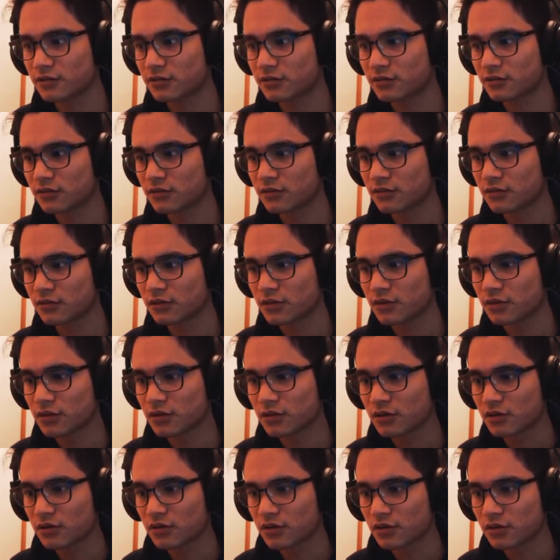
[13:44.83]

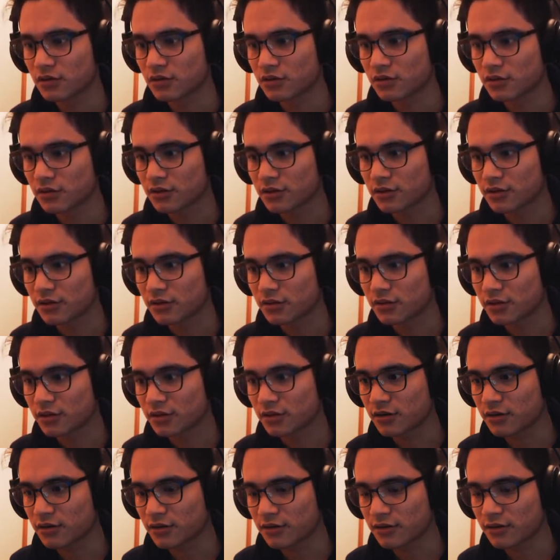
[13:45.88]

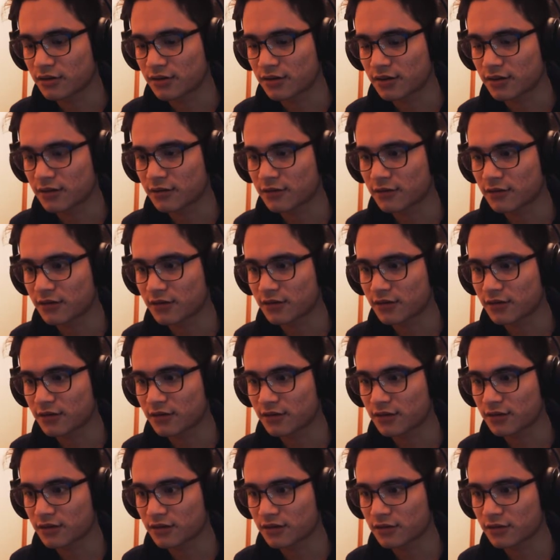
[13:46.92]

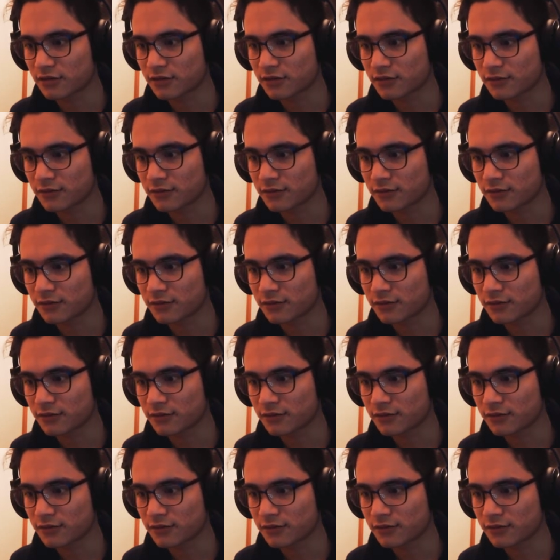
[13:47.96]
(silence)